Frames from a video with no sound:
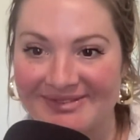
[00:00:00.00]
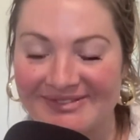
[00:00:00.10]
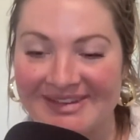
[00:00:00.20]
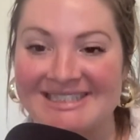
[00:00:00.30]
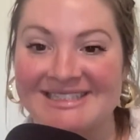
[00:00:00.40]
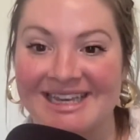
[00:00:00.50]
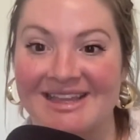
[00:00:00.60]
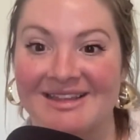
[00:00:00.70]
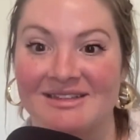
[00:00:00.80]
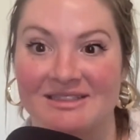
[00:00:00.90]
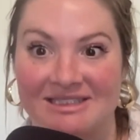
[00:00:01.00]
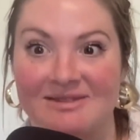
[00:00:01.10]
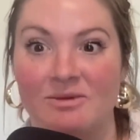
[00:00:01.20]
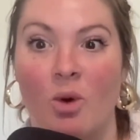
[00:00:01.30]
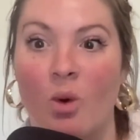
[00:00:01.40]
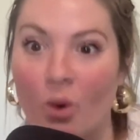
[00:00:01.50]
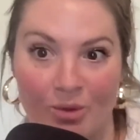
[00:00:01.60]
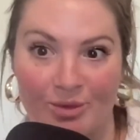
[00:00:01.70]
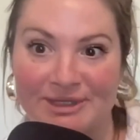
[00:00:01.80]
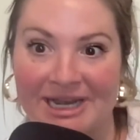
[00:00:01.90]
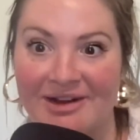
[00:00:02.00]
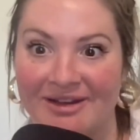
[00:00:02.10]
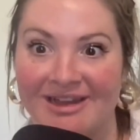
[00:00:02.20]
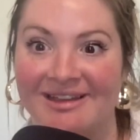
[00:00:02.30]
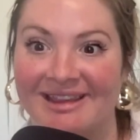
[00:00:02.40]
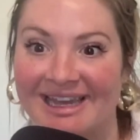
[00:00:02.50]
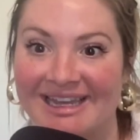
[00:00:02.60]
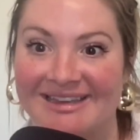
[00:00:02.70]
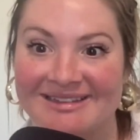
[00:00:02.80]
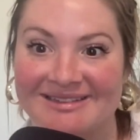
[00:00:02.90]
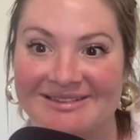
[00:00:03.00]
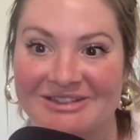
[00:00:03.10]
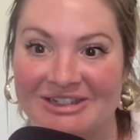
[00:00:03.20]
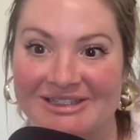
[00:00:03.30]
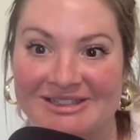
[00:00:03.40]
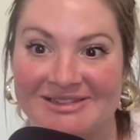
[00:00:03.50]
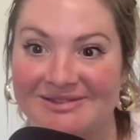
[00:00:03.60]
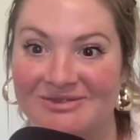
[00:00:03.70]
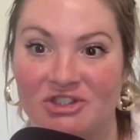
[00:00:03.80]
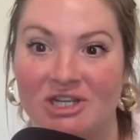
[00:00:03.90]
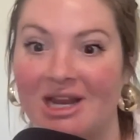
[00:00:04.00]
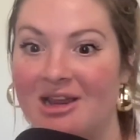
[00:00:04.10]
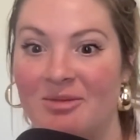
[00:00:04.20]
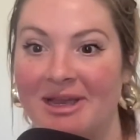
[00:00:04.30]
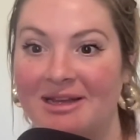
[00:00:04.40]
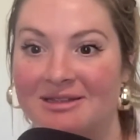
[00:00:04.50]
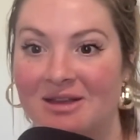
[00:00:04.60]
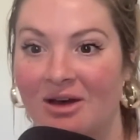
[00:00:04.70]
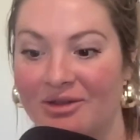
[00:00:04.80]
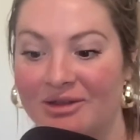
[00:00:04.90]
it's like horrible diarrhea, like just shitting your pants all the